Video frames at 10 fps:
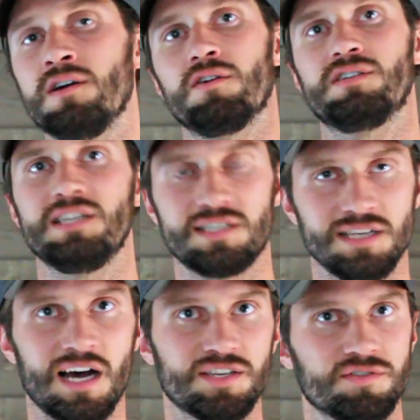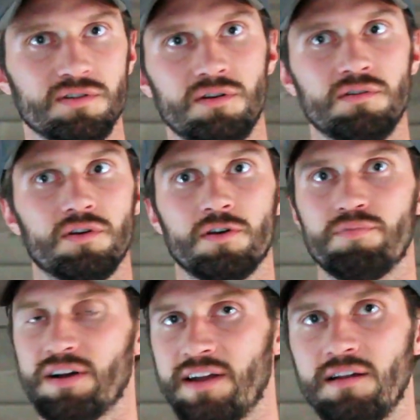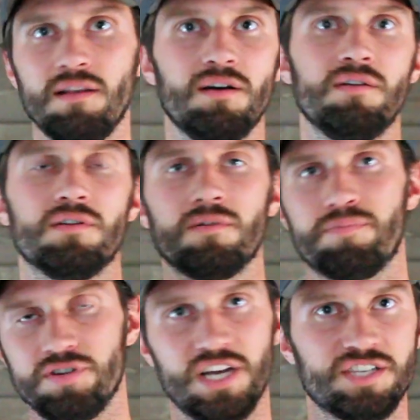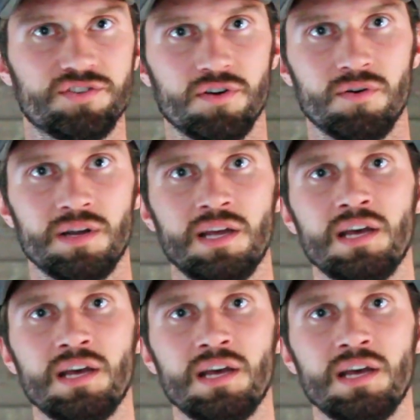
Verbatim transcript: or testosterone or pregnenolone or progesterone.